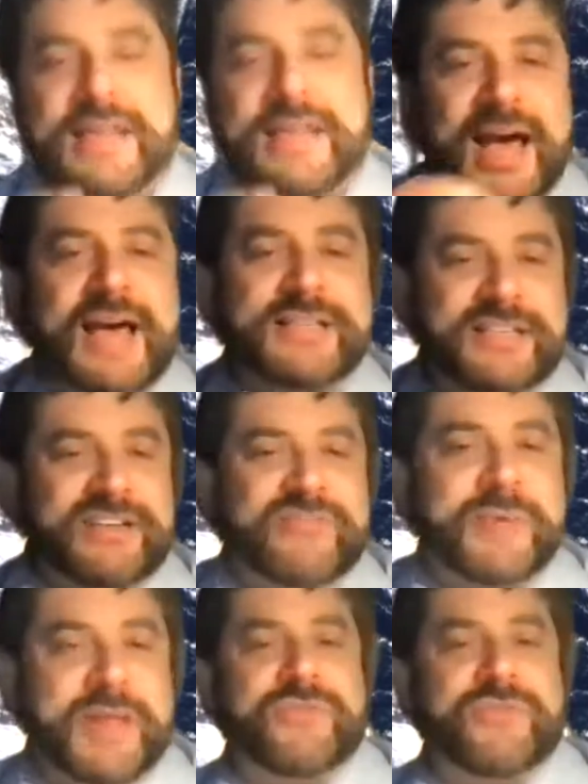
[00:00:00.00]
Cognitive
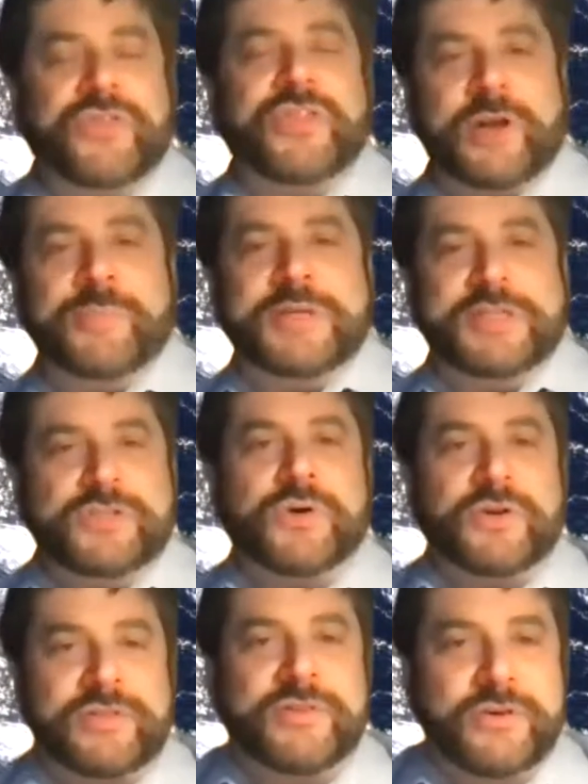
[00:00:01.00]
behavioral therapy is
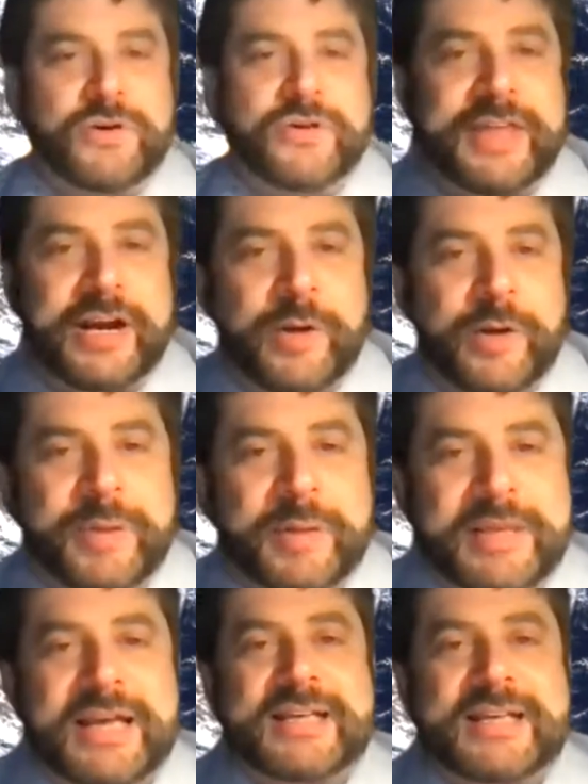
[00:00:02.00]
your, your therapy
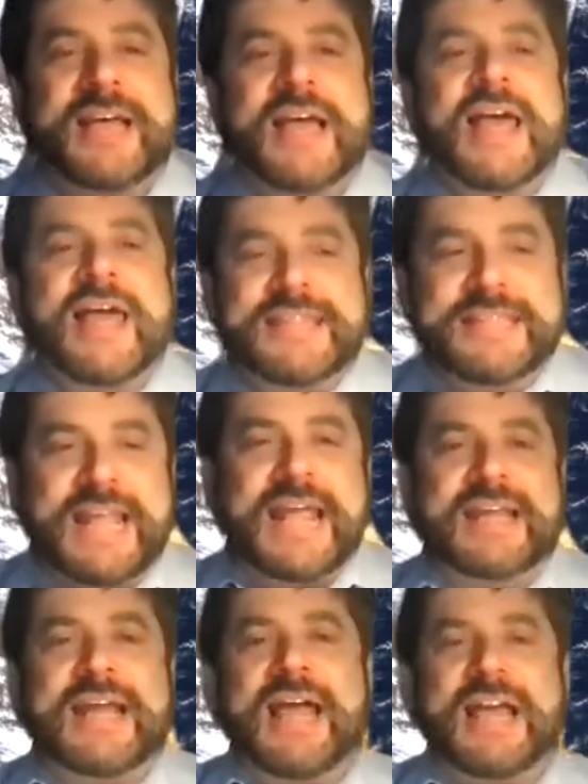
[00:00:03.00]
because
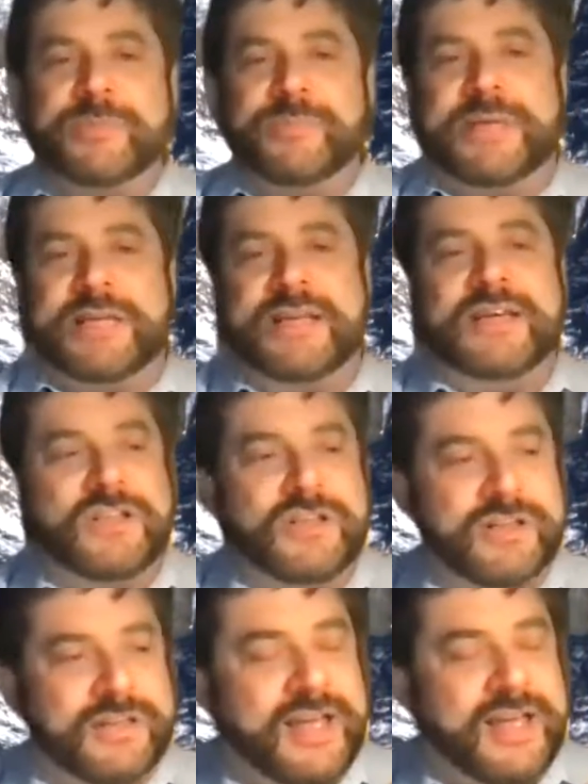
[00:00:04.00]
data has been
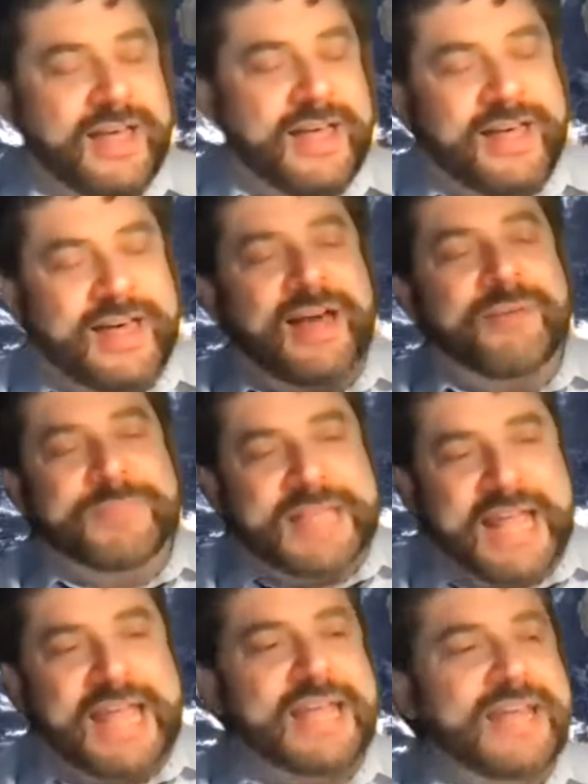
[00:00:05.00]
uh,
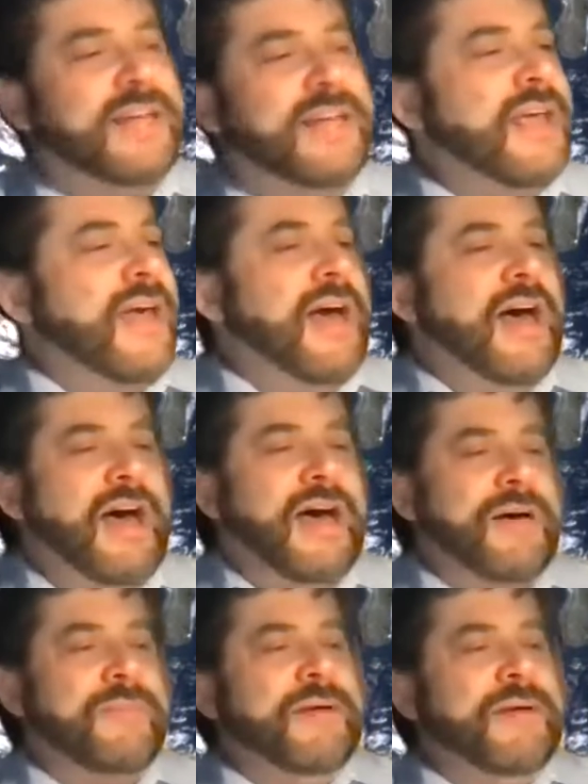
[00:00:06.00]
obtained
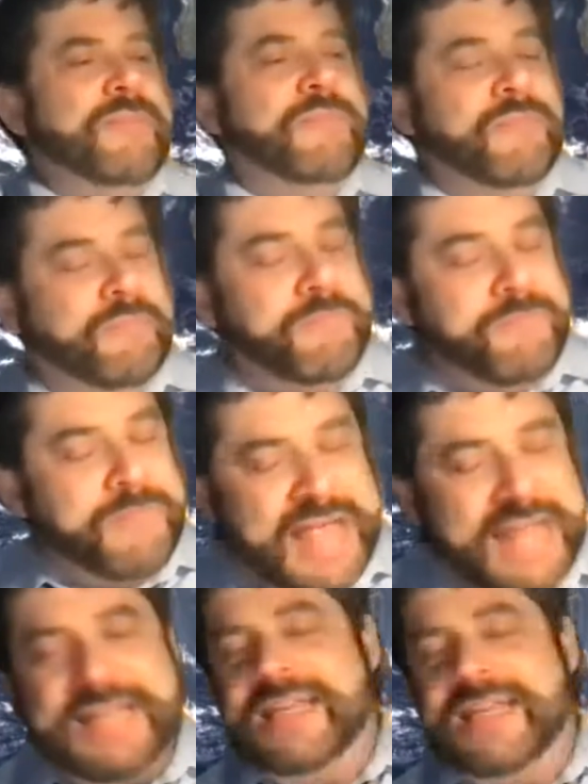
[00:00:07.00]
um,
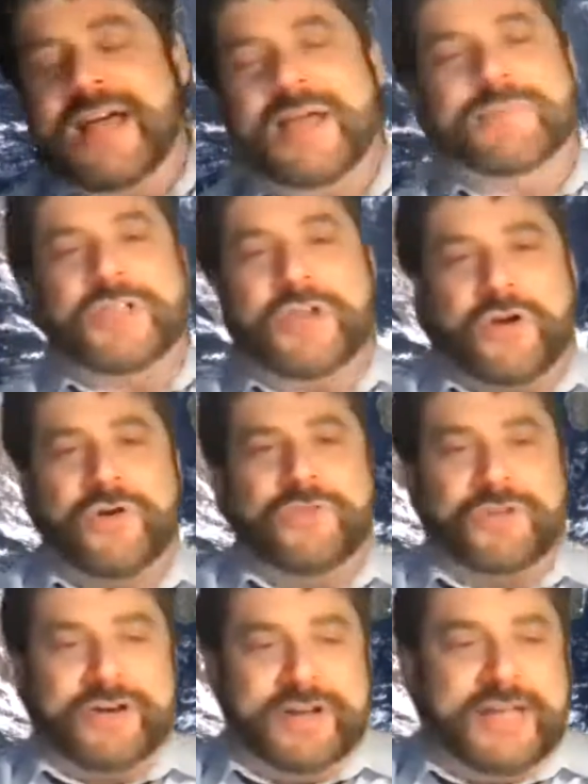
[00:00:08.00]
many times
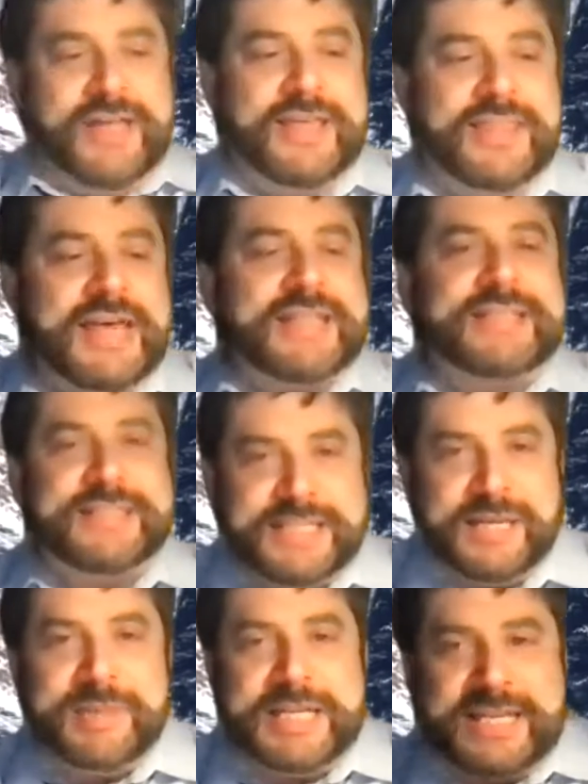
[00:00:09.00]
over that
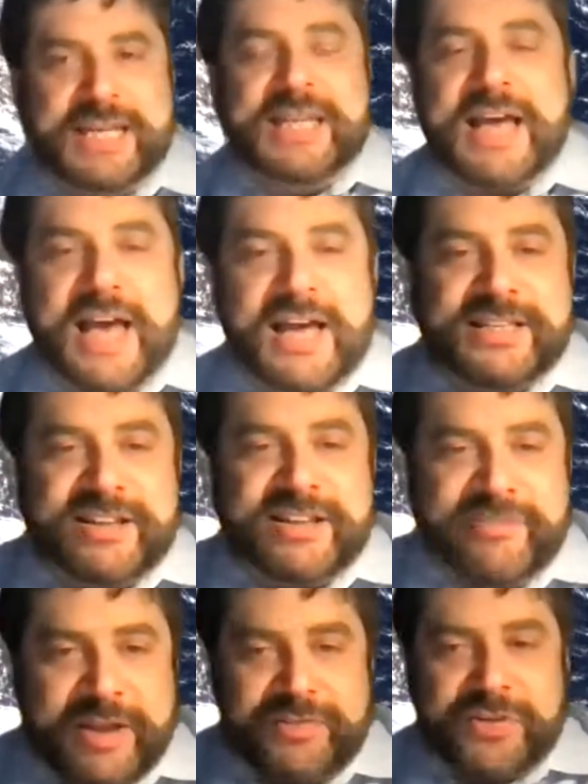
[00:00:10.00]
CBT, cognitive
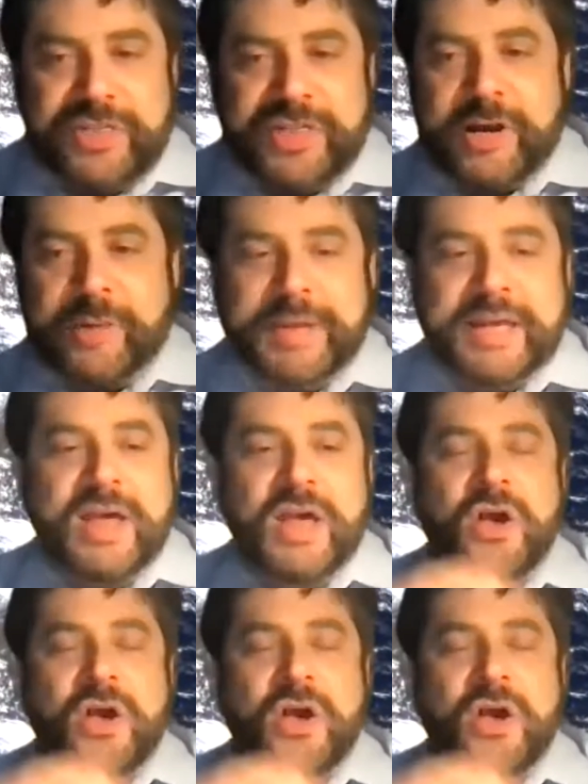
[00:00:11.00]
behavioral therapy,